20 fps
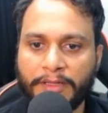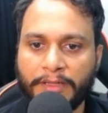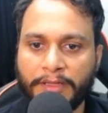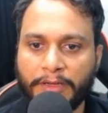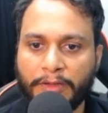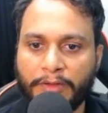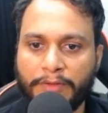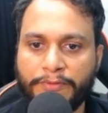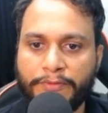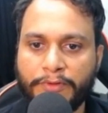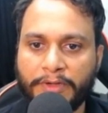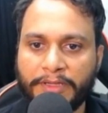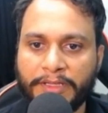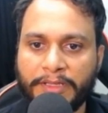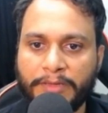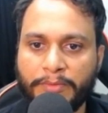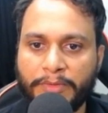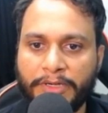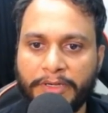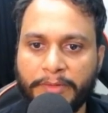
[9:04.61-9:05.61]
Now, if you
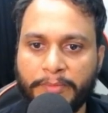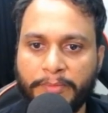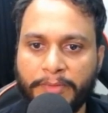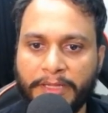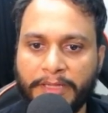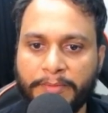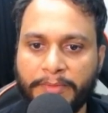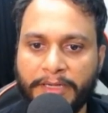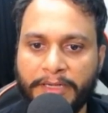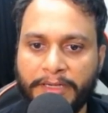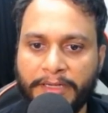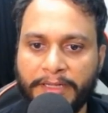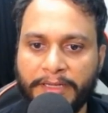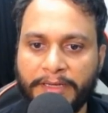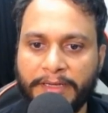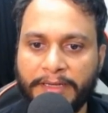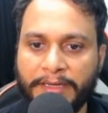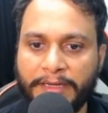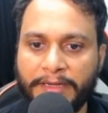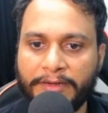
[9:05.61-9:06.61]
again multiply by 10
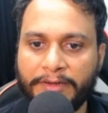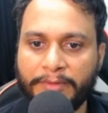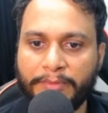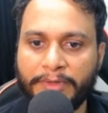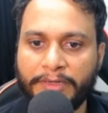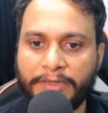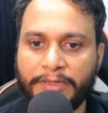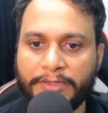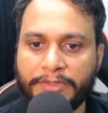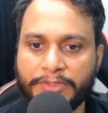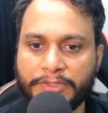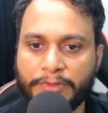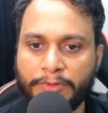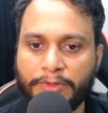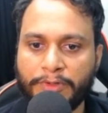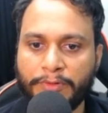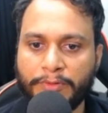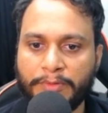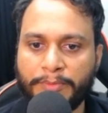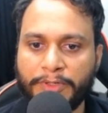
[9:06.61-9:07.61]
and add remainder 0,
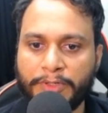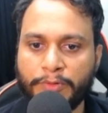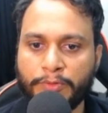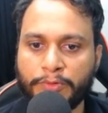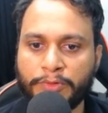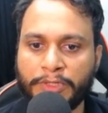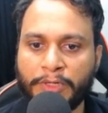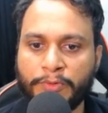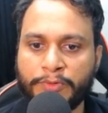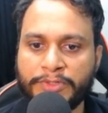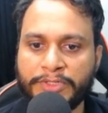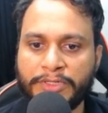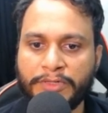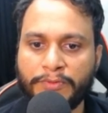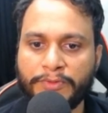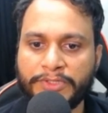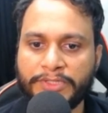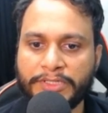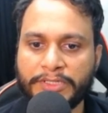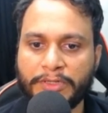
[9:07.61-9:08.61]
it will be 2000,
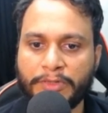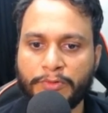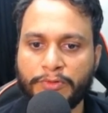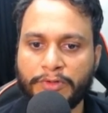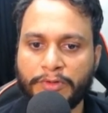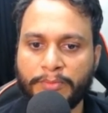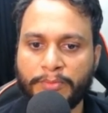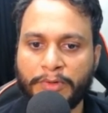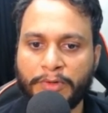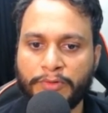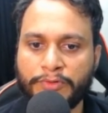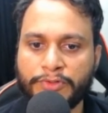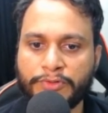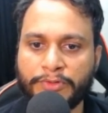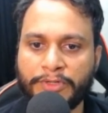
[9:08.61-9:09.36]
which is out of bounds.